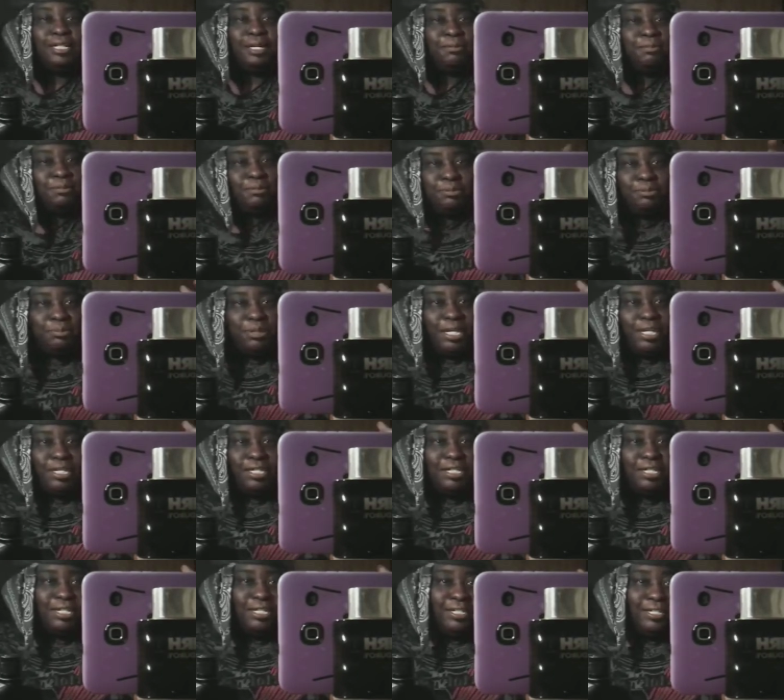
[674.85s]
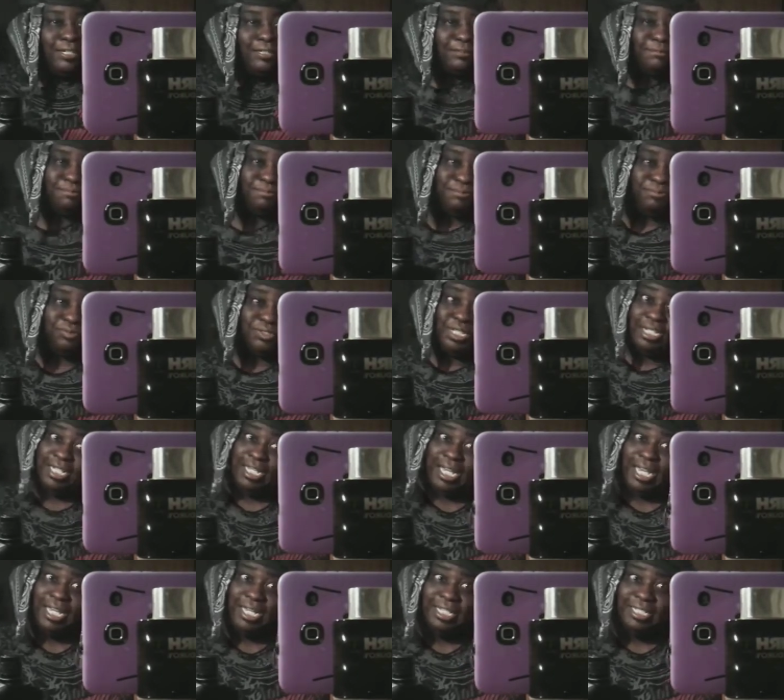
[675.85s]
Keep them smelling good for the
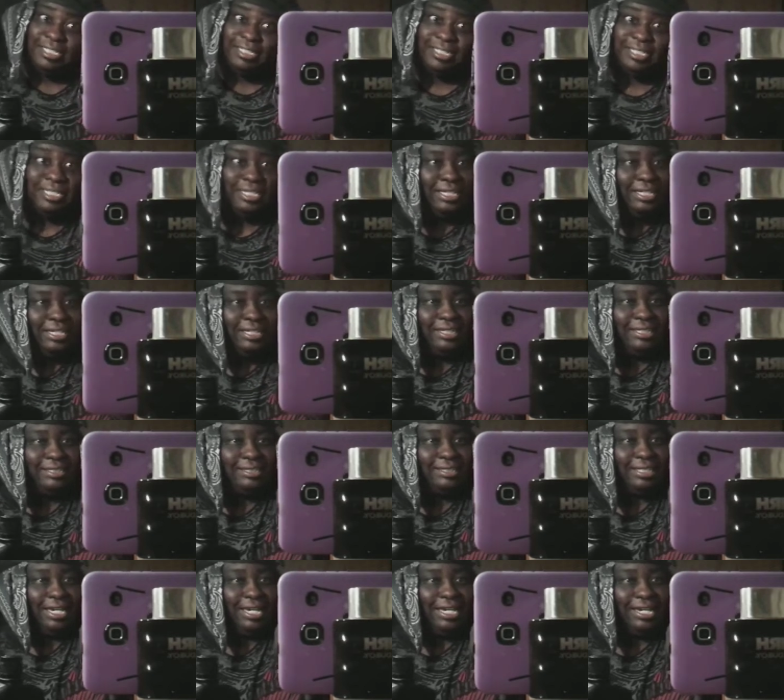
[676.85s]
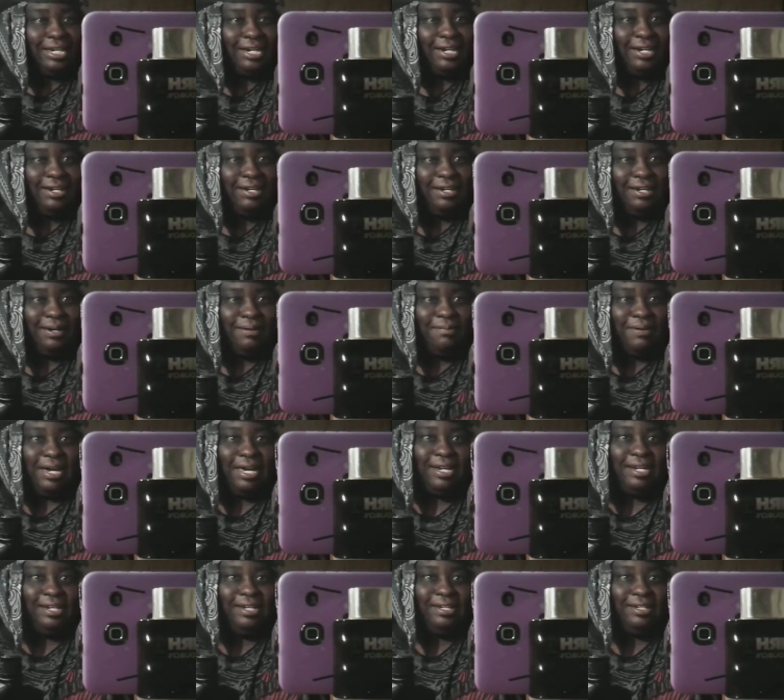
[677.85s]
ladies. Take care, and I'm
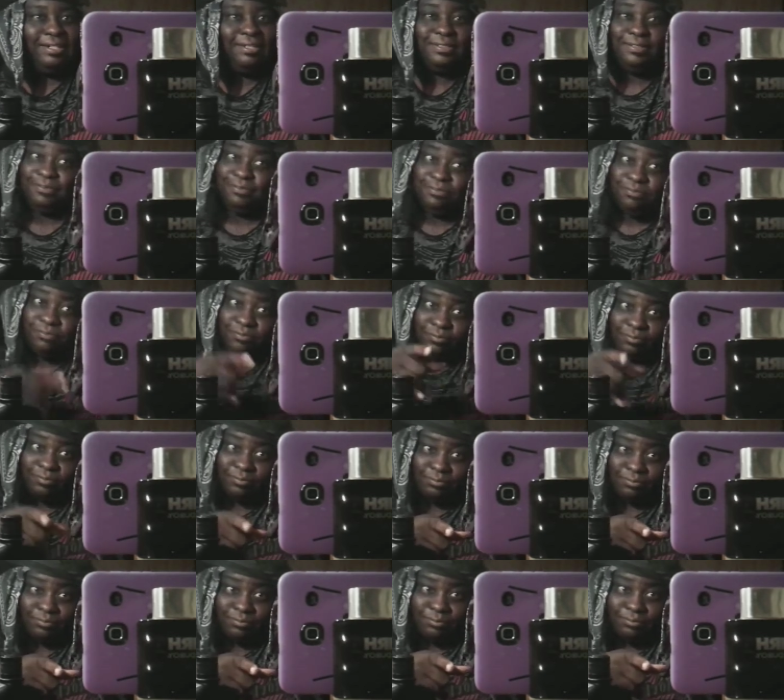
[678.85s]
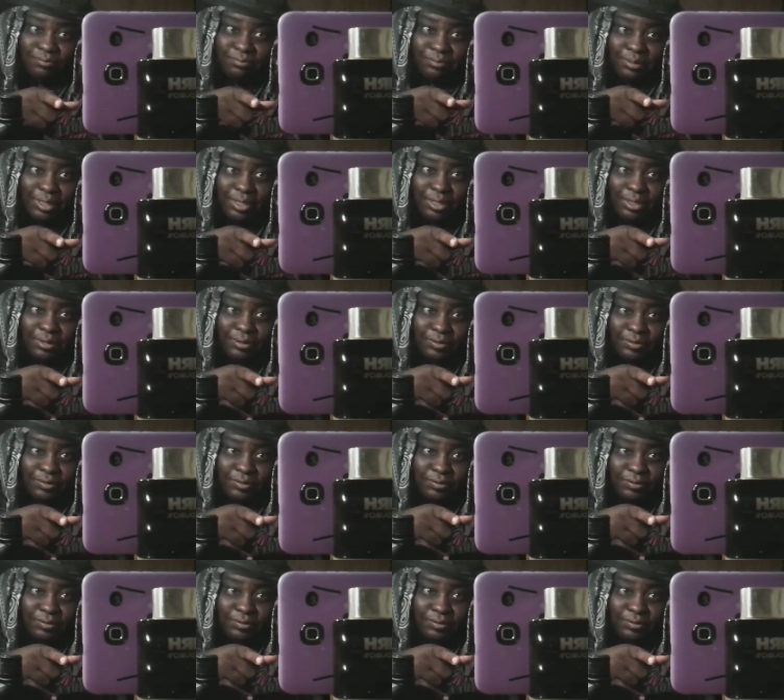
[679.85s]
out of here. Peace.